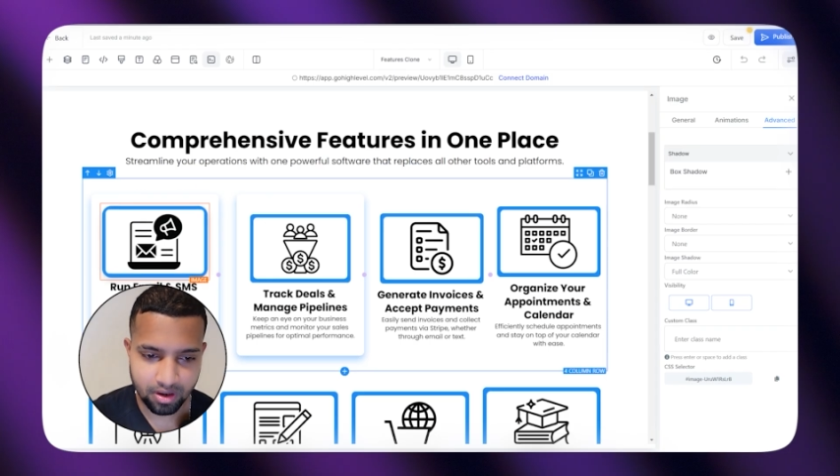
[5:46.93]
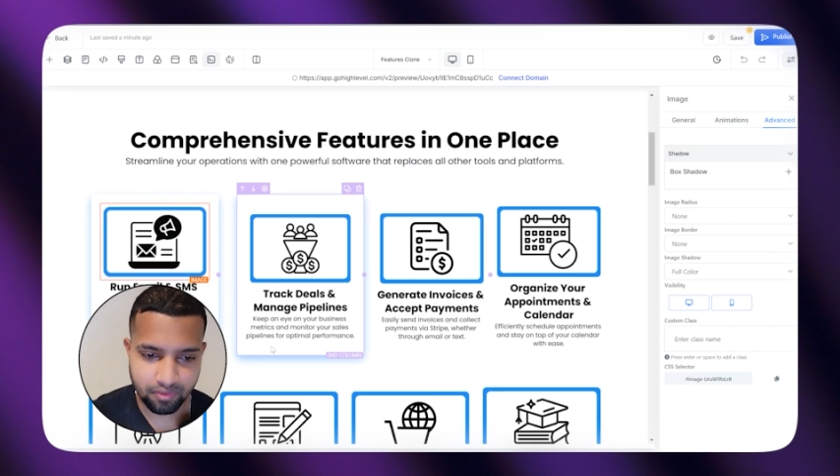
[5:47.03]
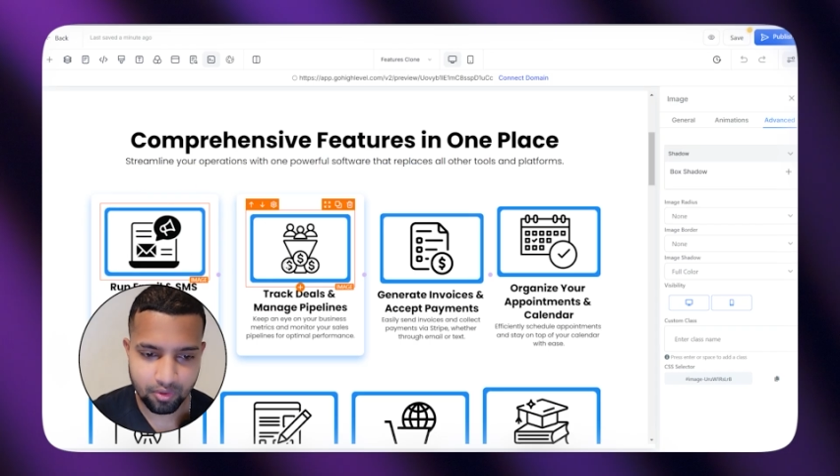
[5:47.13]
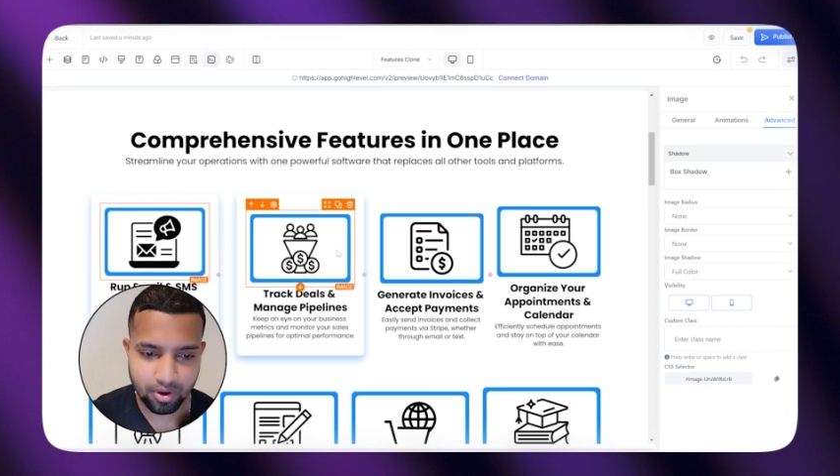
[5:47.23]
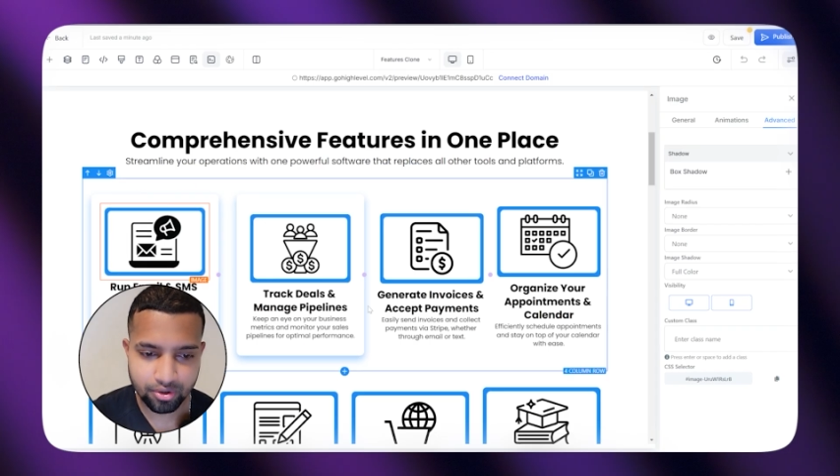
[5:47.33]

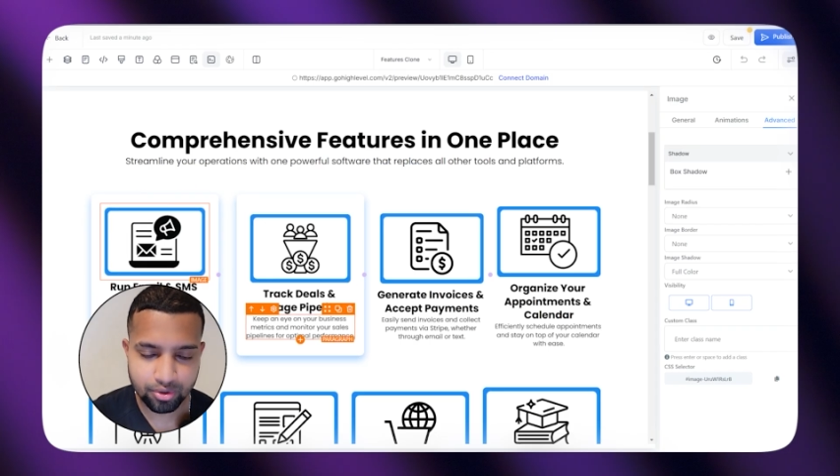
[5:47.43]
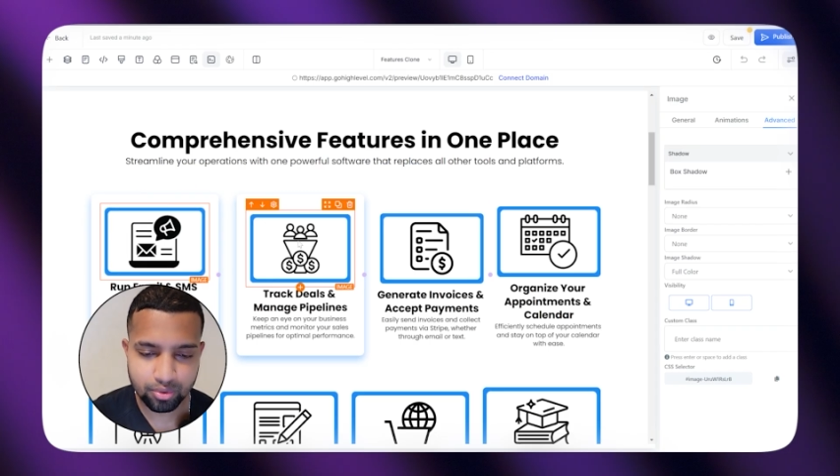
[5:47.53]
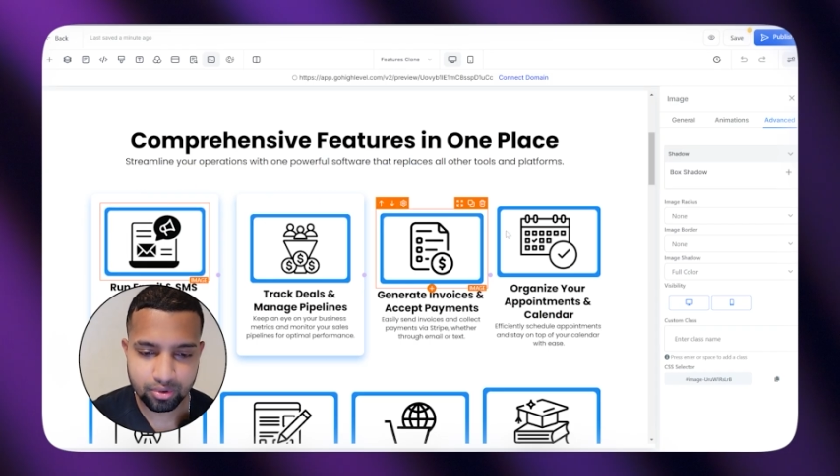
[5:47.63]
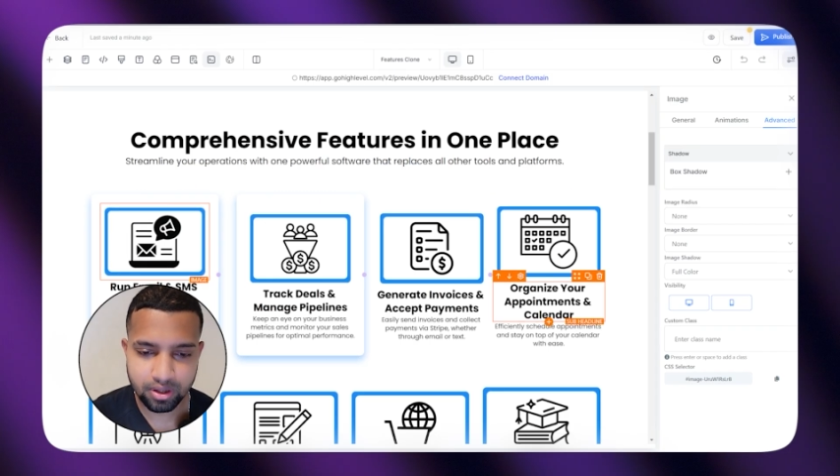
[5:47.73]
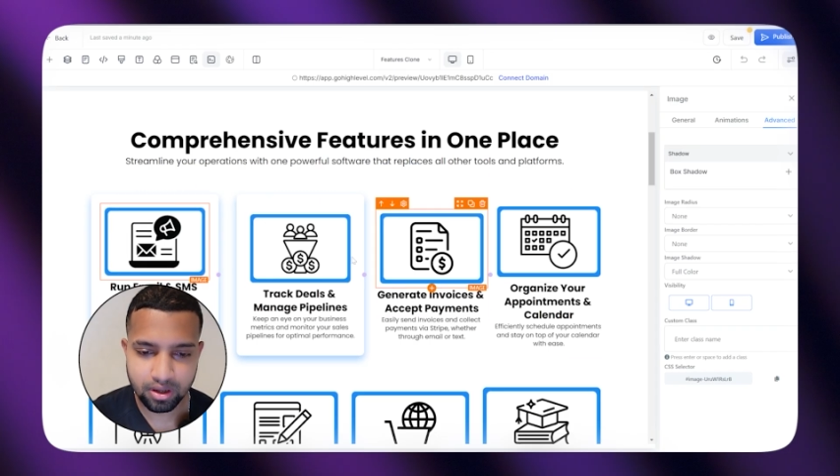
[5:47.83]
If you want to
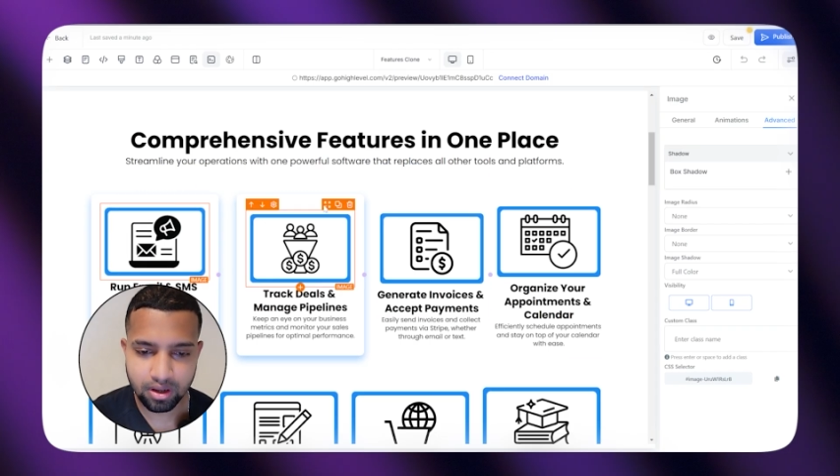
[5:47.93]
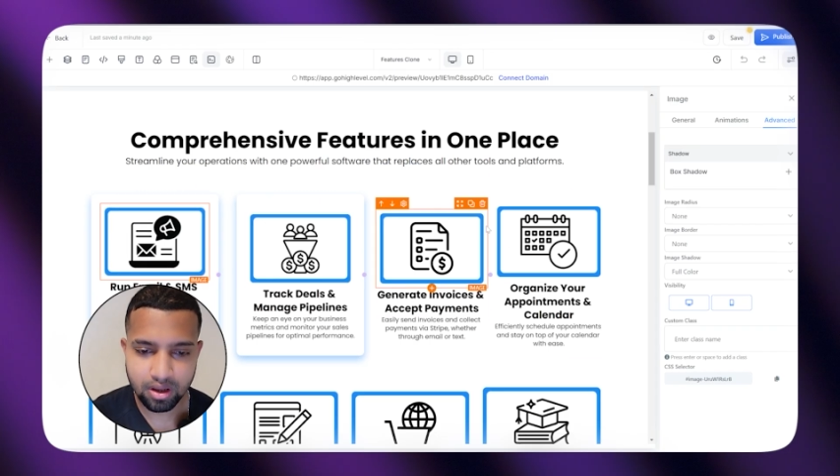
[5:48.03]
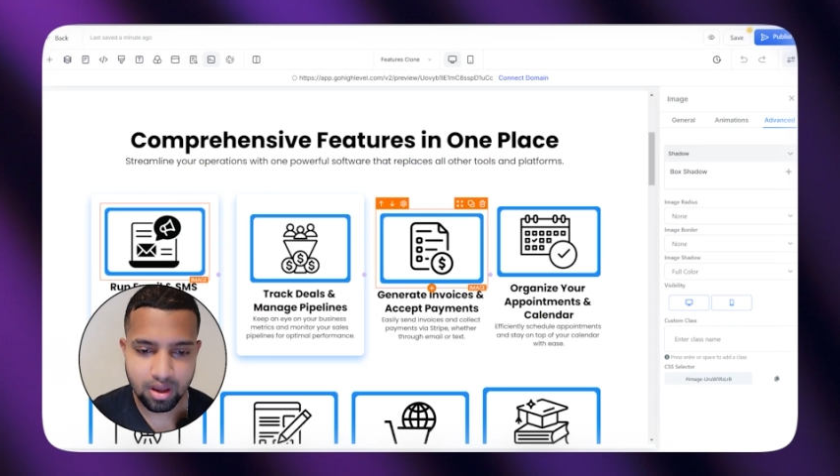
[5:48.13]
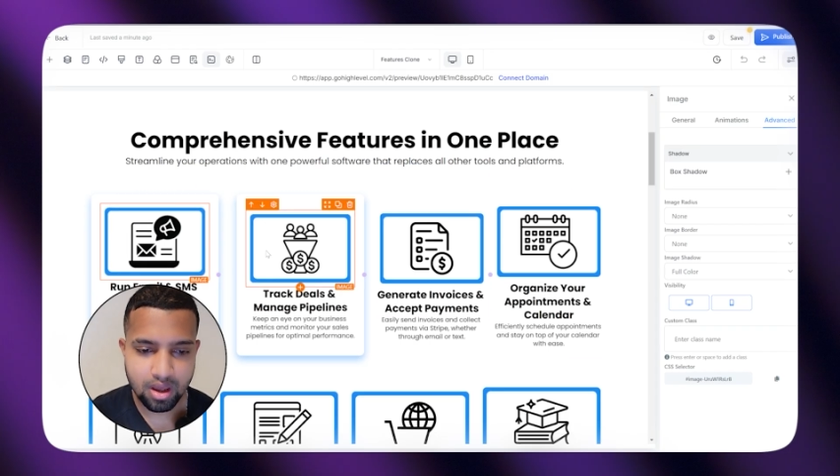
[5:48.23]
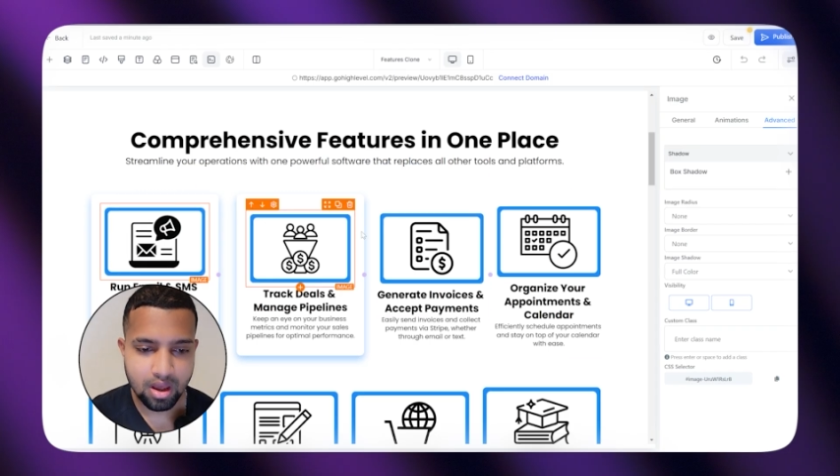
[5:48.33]
do
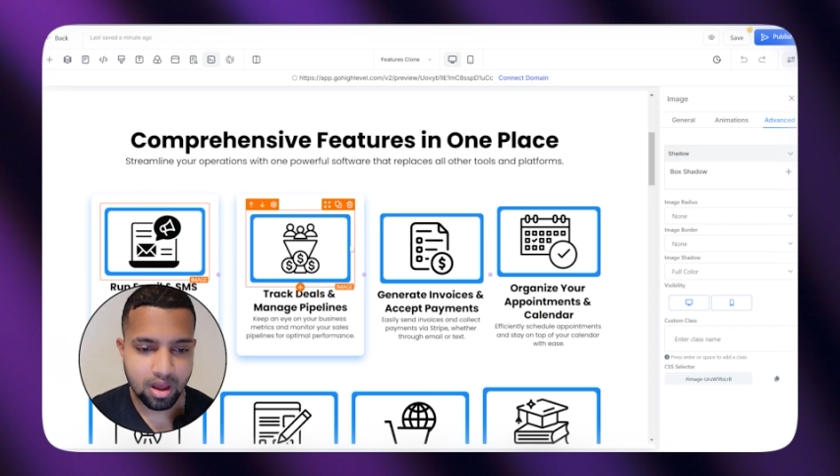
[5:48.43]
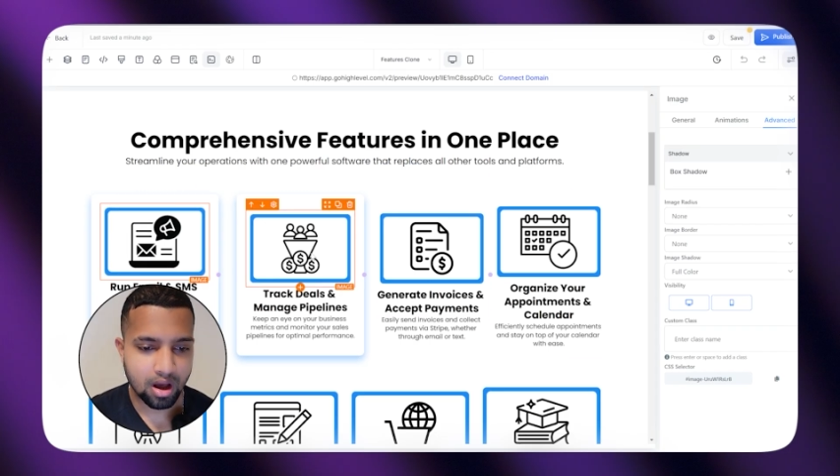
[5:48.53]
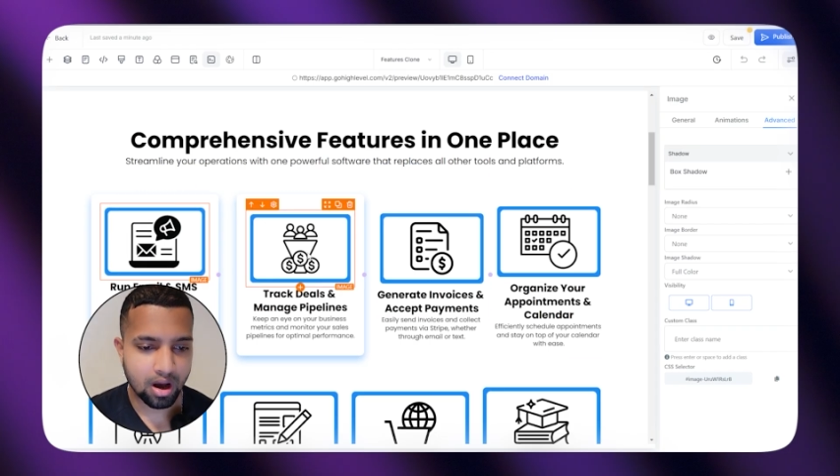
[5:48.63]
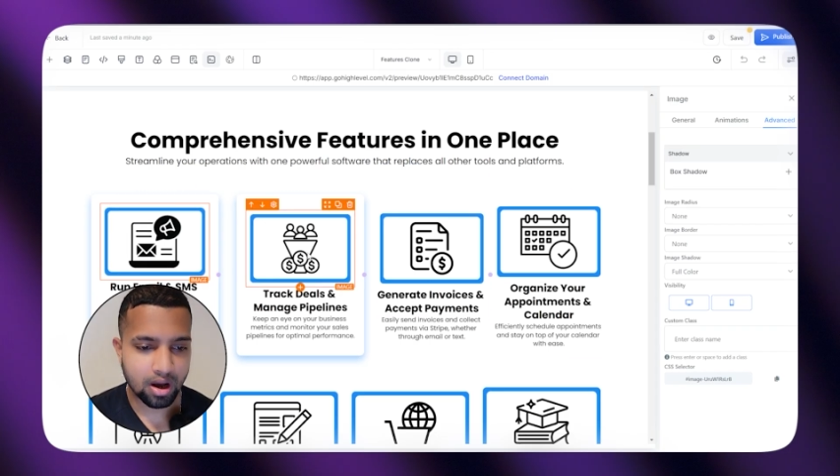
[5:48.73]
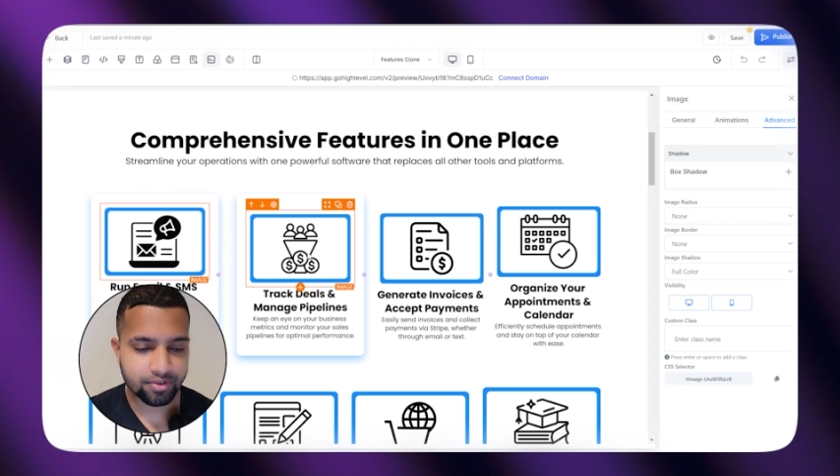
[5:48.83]
the
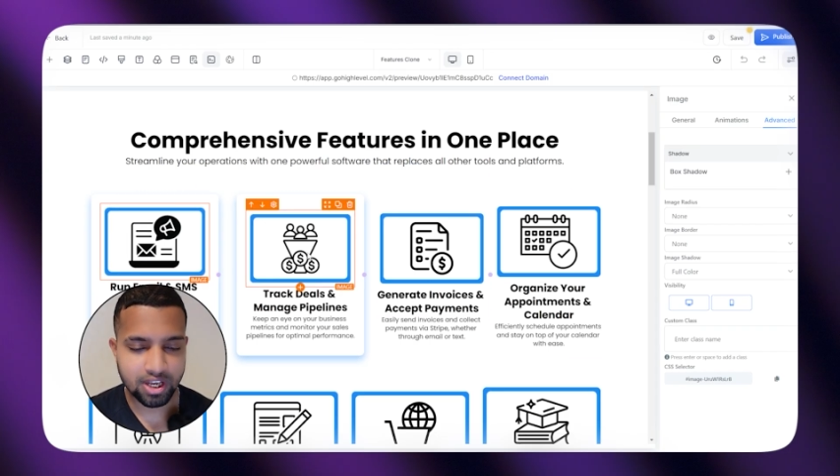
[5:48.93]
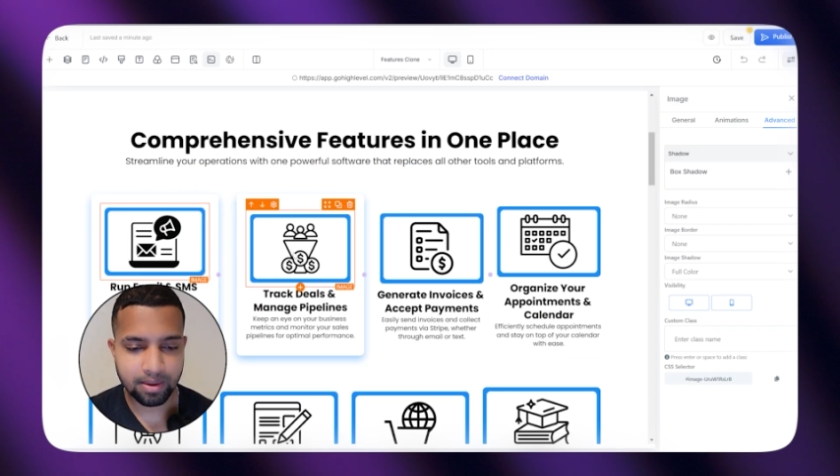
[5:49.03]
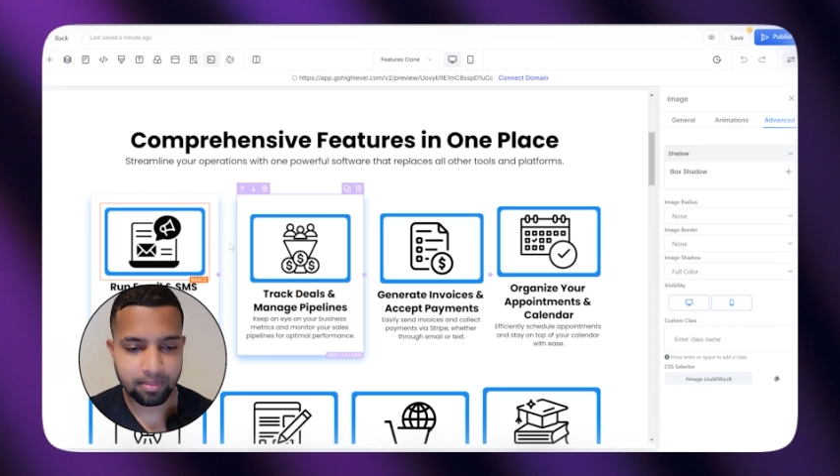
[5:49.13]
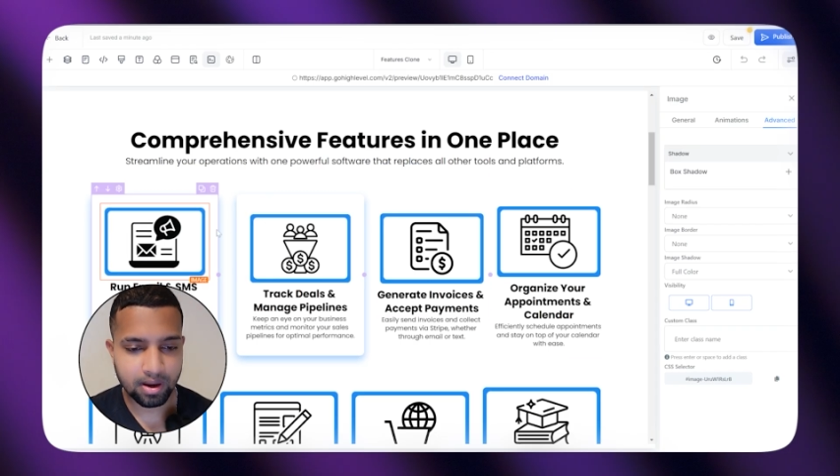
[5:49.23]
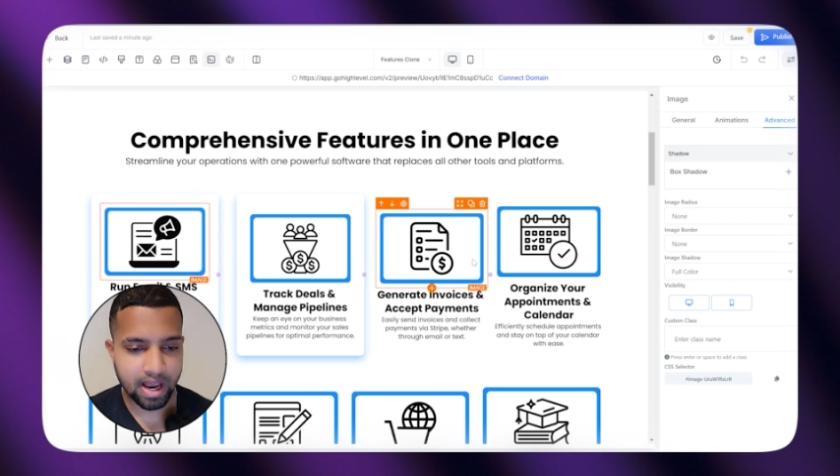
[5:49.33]
same